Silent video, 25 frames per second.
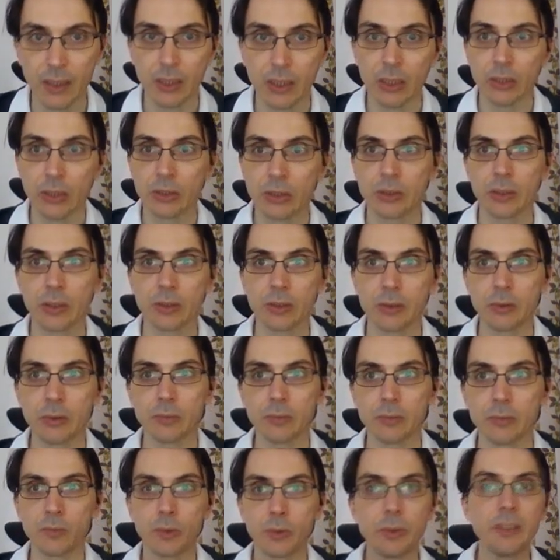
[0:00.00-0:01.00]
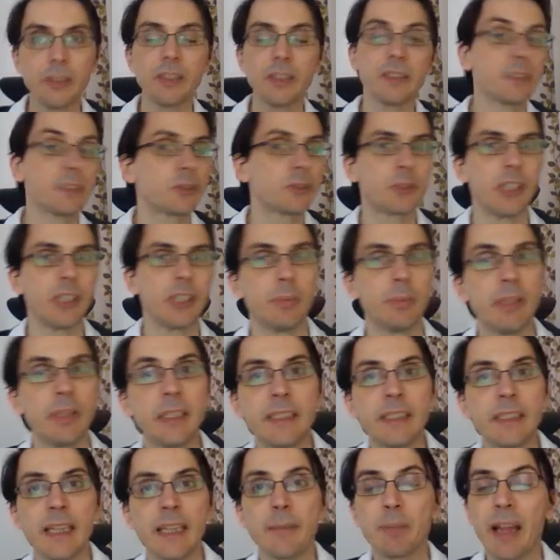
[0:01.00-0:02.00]
So during this trip, he
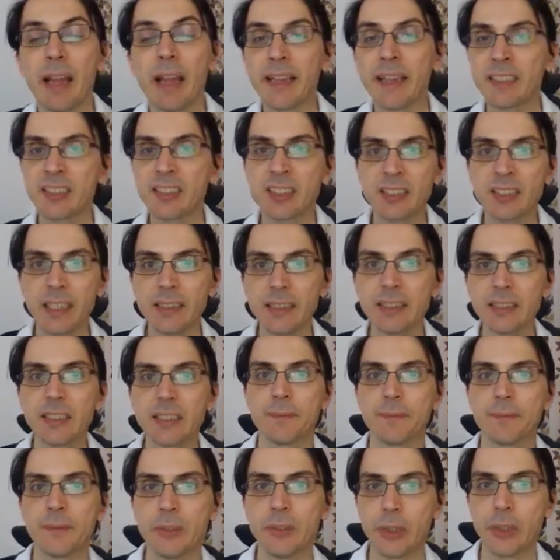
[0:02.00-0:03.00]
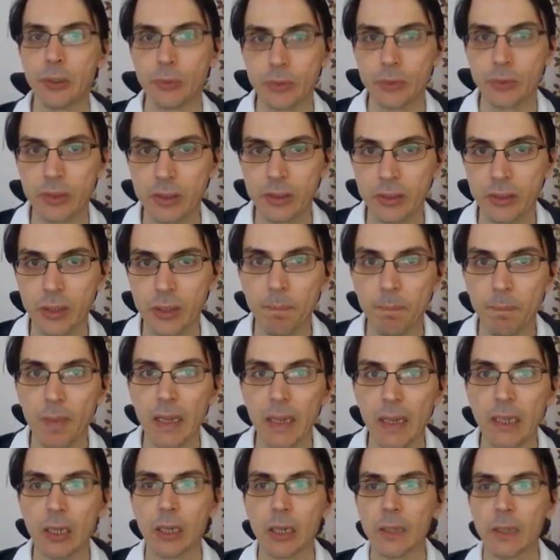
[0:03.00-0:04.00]
kept extensive notes
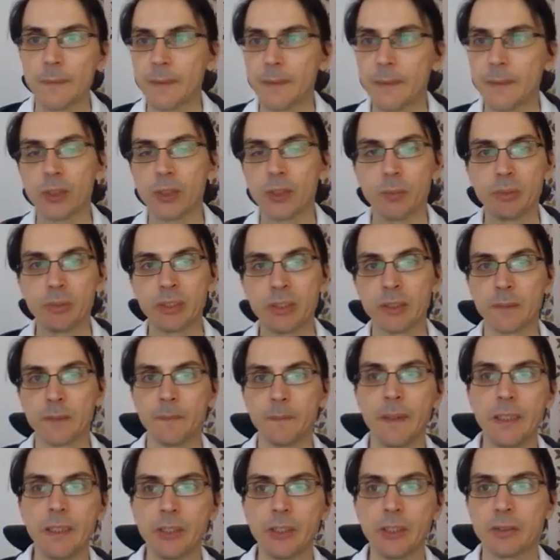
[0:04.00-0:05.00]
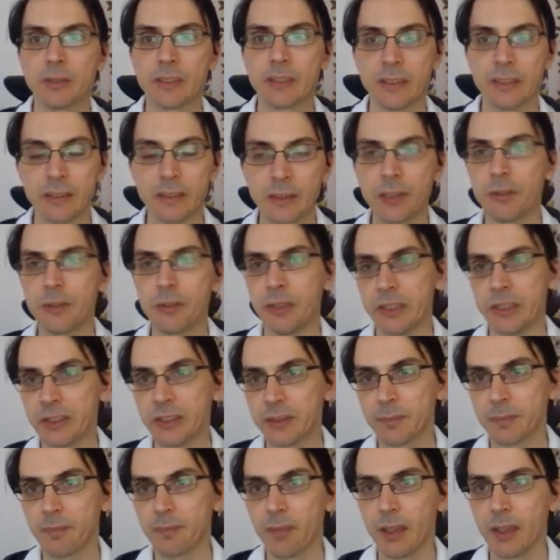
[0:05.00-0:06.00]
of his observations and theories.
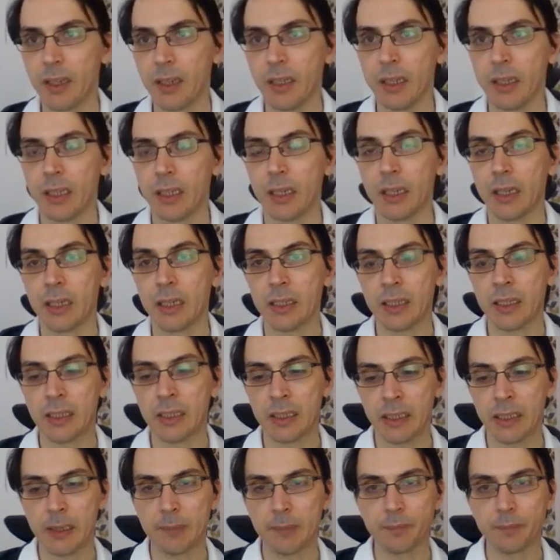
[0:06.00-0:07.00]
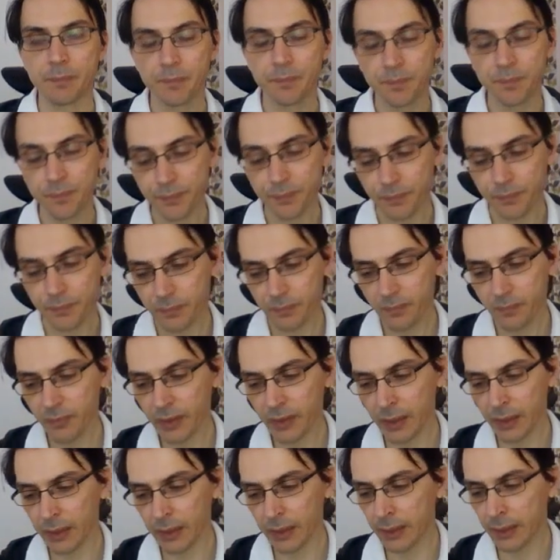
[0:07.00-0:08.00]
Um,
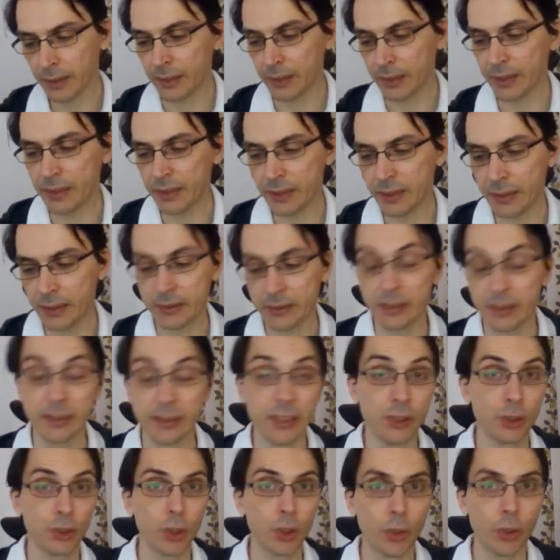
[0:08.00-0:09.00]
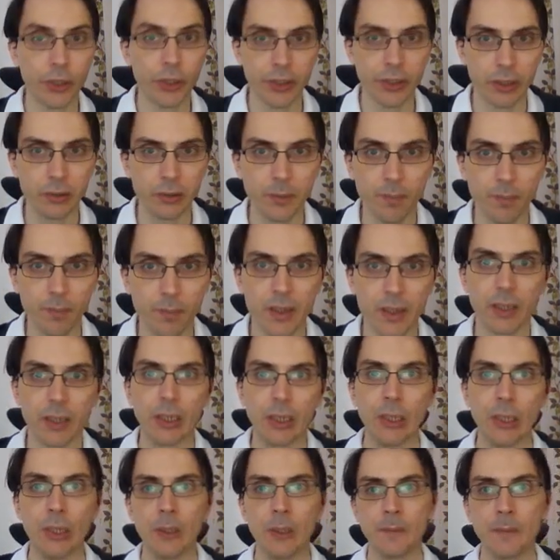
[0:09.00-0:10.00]
his, the journal
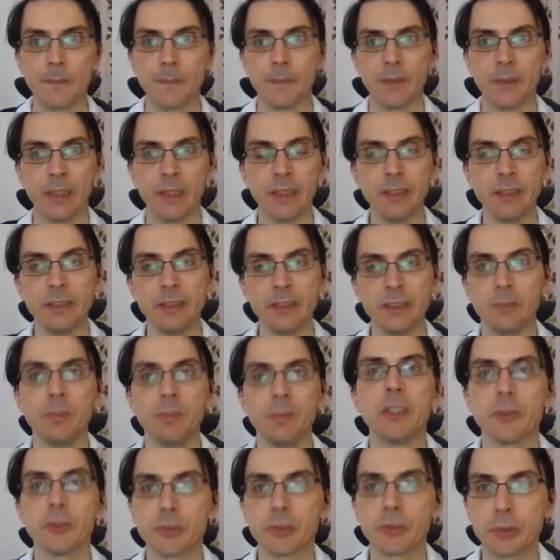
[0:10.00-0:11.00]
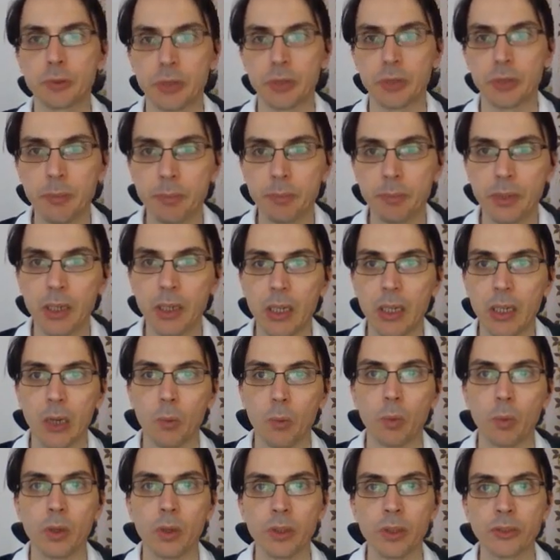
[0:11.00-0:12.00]
of his Beagle's trip
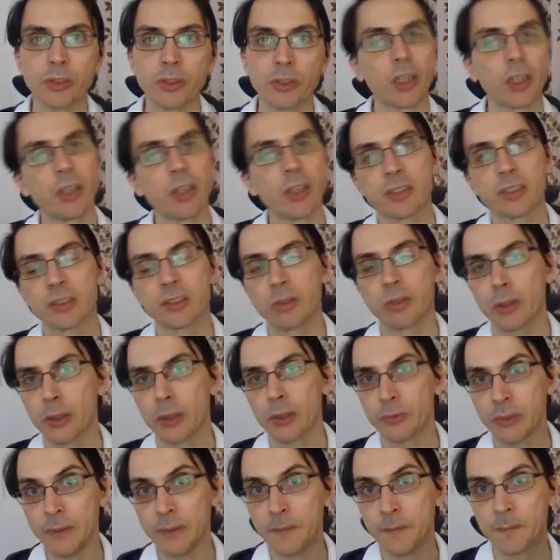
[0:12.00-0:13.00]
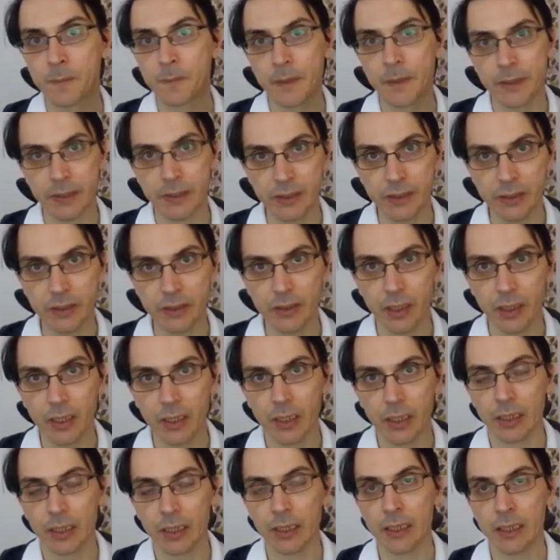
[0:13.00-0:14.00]
was Charles Darwin's first
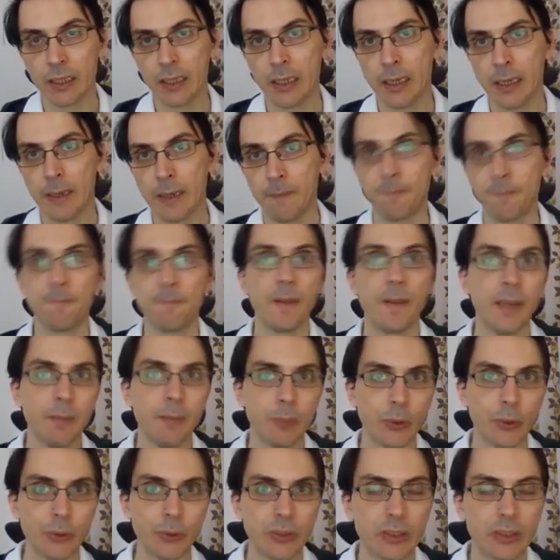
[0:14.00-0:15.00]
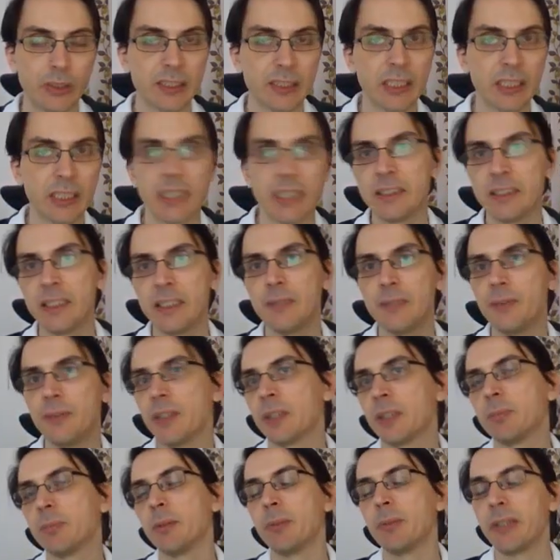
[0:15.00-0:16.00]
uh, famous
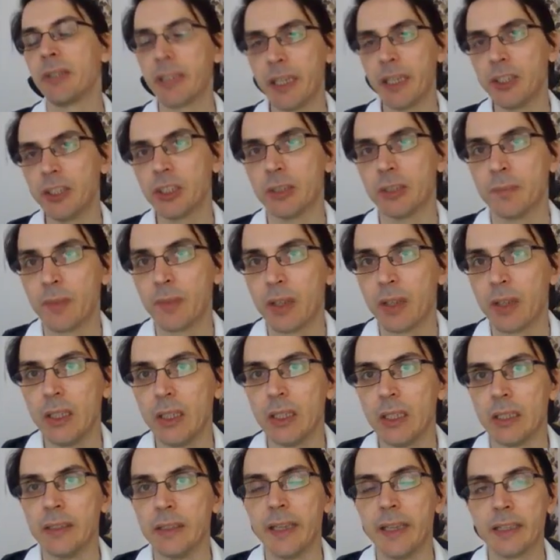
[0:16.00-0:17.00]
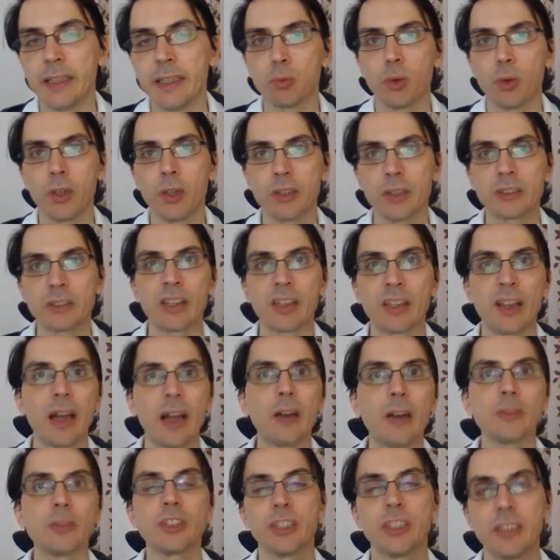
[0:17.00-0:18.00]
scientific publication that was
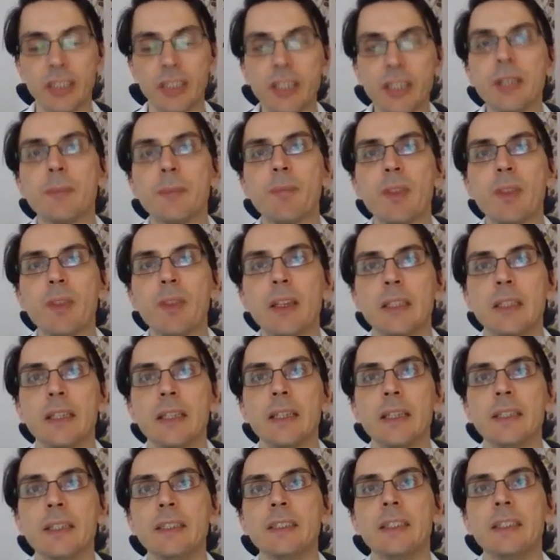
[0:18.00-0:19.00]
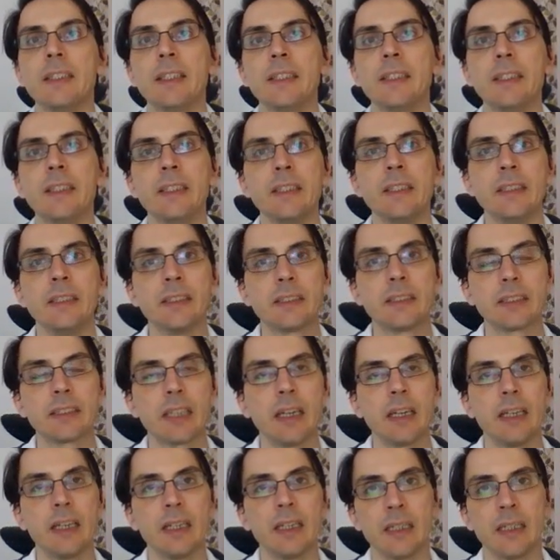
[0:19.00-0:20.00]
launched him in his,
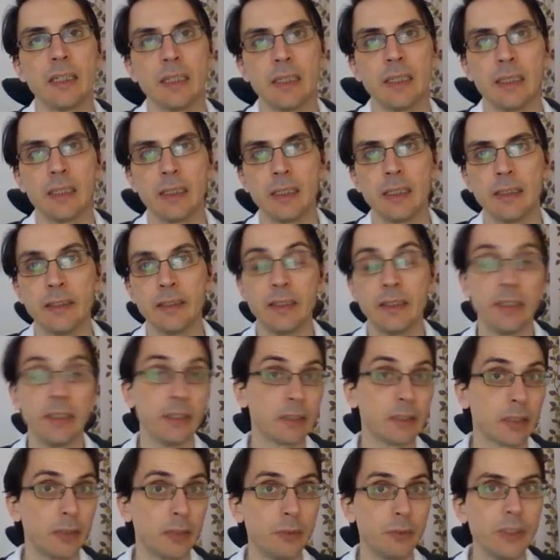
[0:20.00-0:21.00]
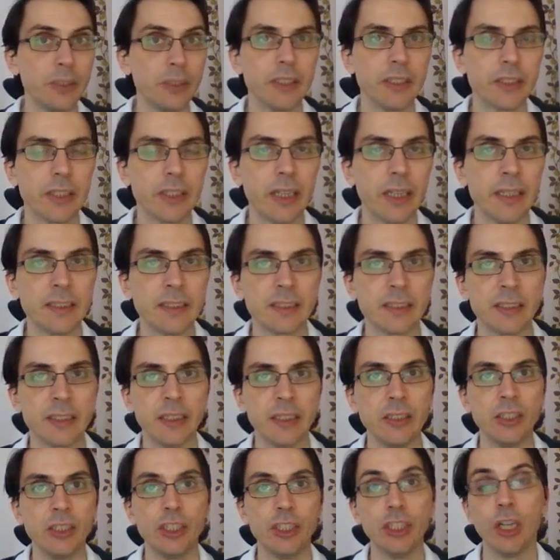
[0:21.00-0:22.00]
uh, in his career as a
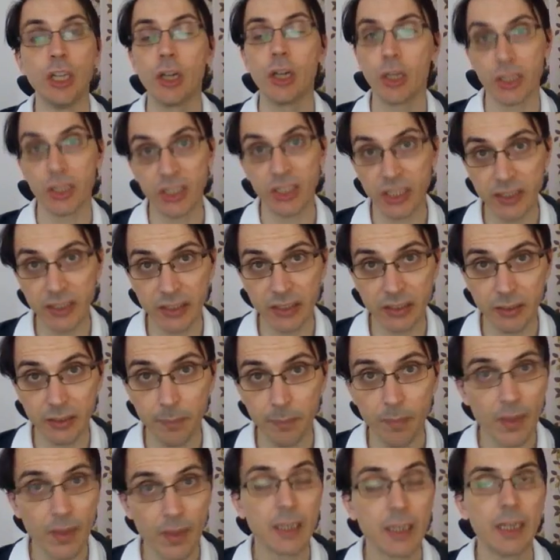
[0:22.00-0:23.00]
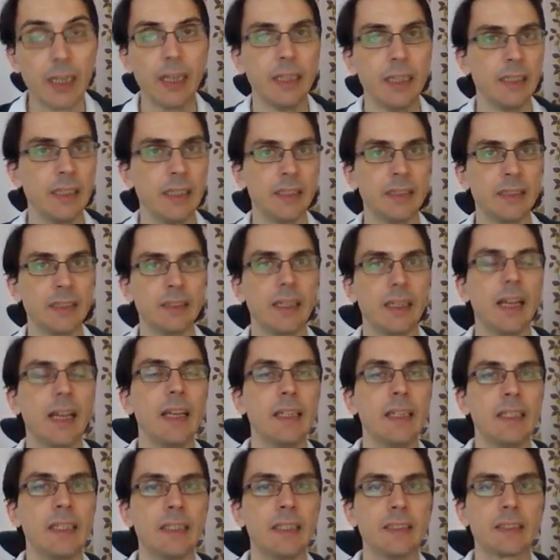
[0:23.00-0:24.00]
geologist and
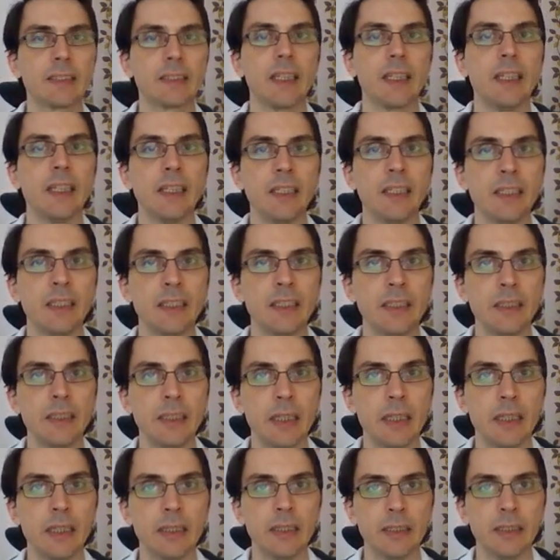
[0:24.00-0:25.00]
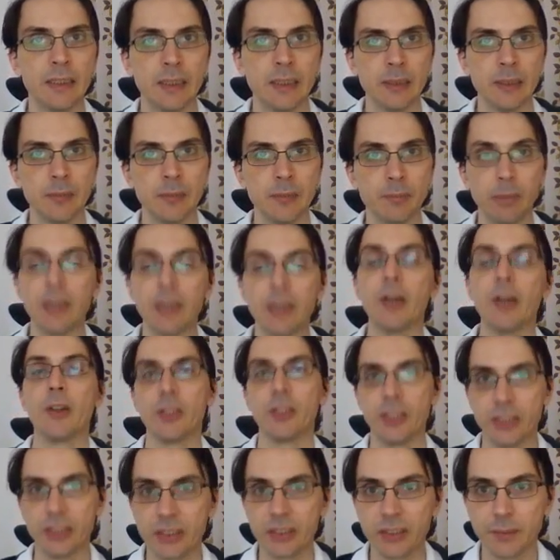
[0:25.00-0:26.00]
as a uh,
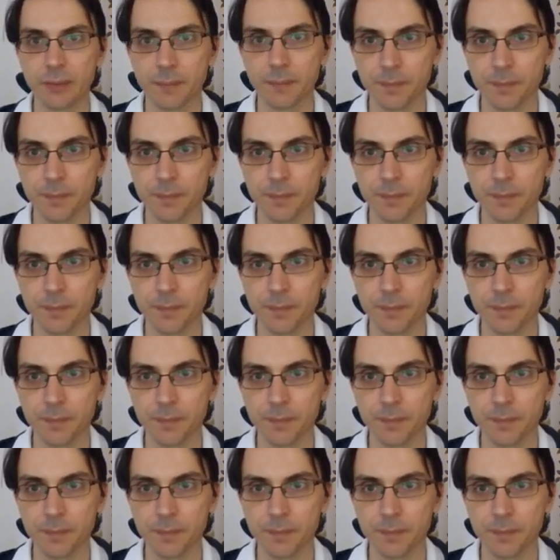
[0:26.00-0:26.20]
biologist.